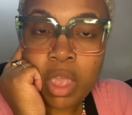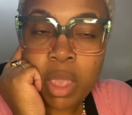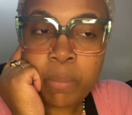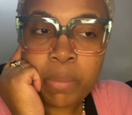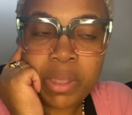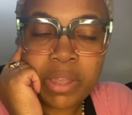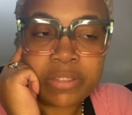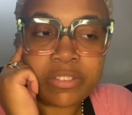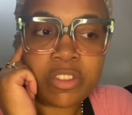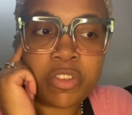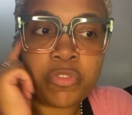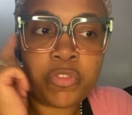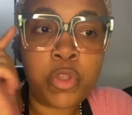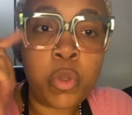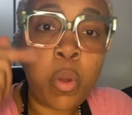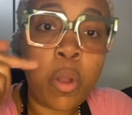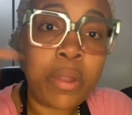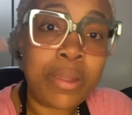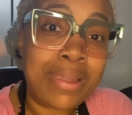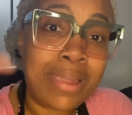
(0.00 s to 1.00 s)
Because if
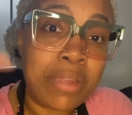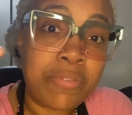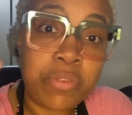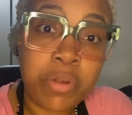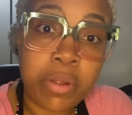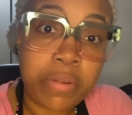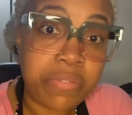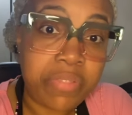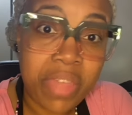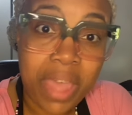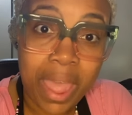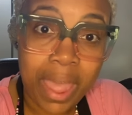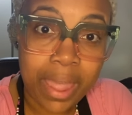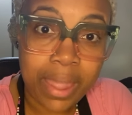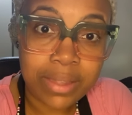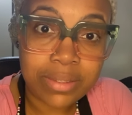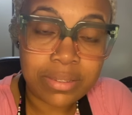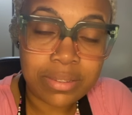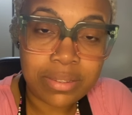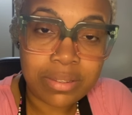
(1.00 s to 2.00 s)
you are a giver of
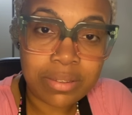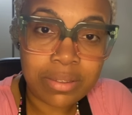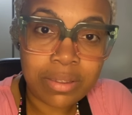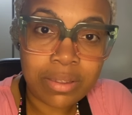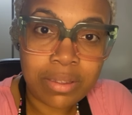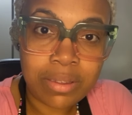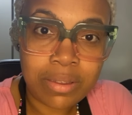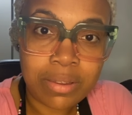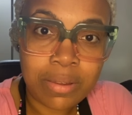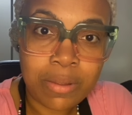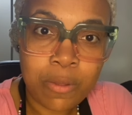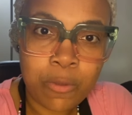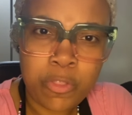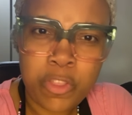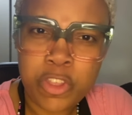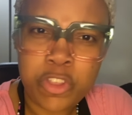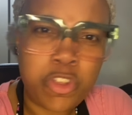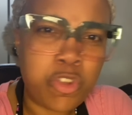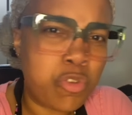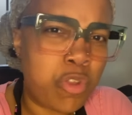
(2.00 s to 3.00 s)
that,
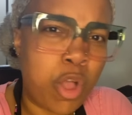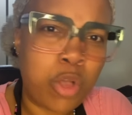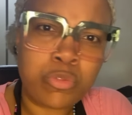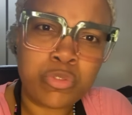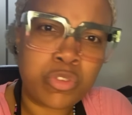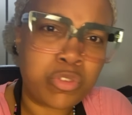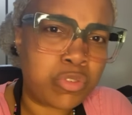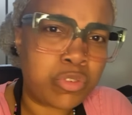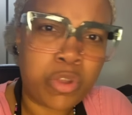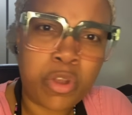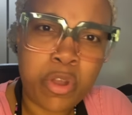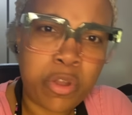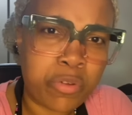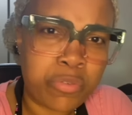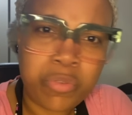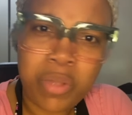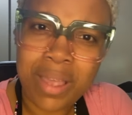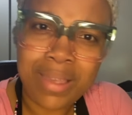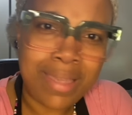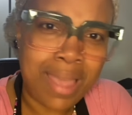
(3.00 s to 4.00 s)
then you don't
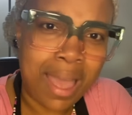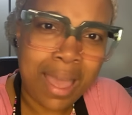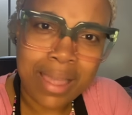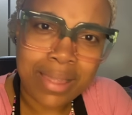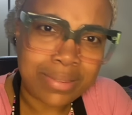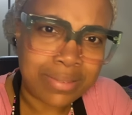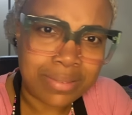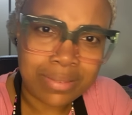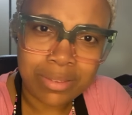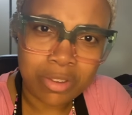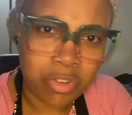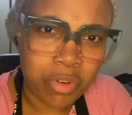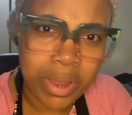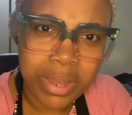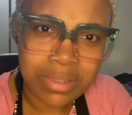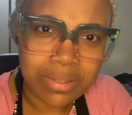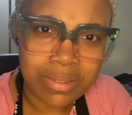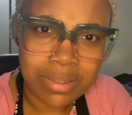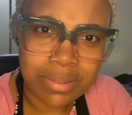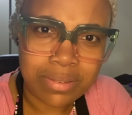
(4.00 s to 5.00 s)
deserve God's
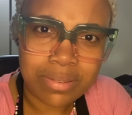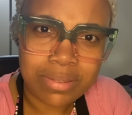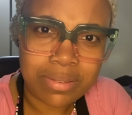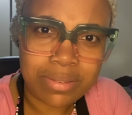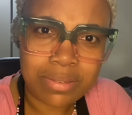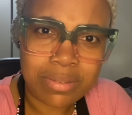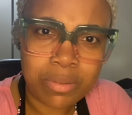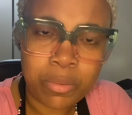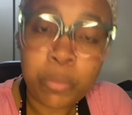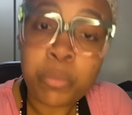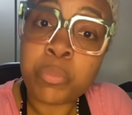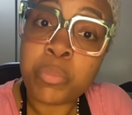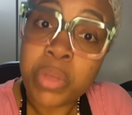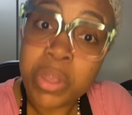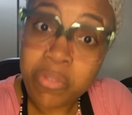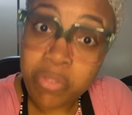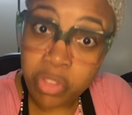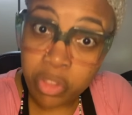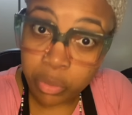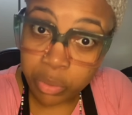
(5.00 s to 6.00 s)
graces.
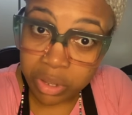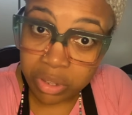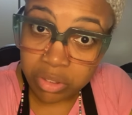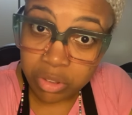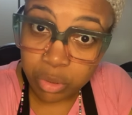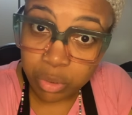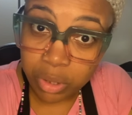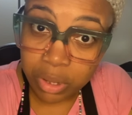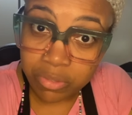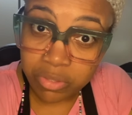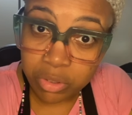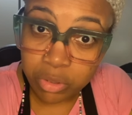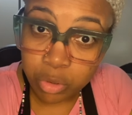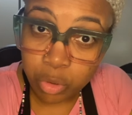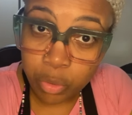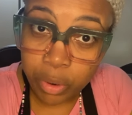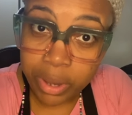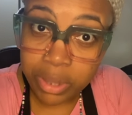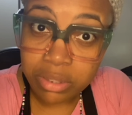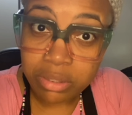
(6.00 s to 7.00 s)
Even though he still gives us
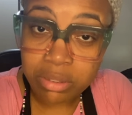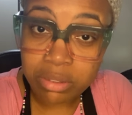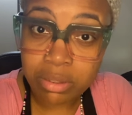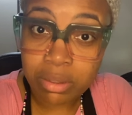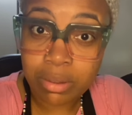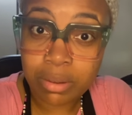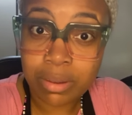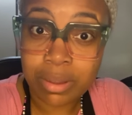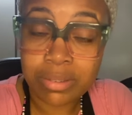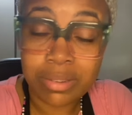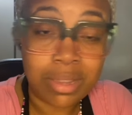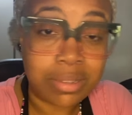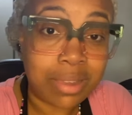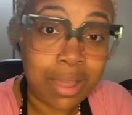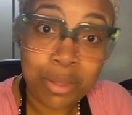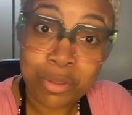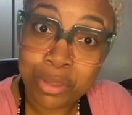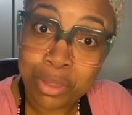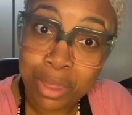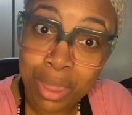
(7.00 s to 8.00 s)
grace, because that's
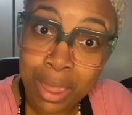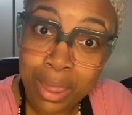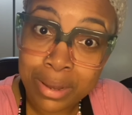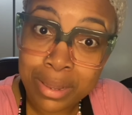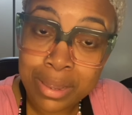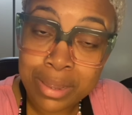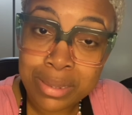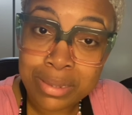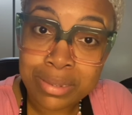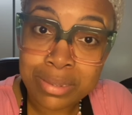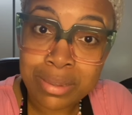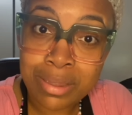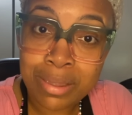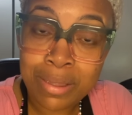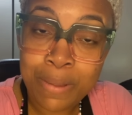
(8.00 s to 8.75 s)
how good God is.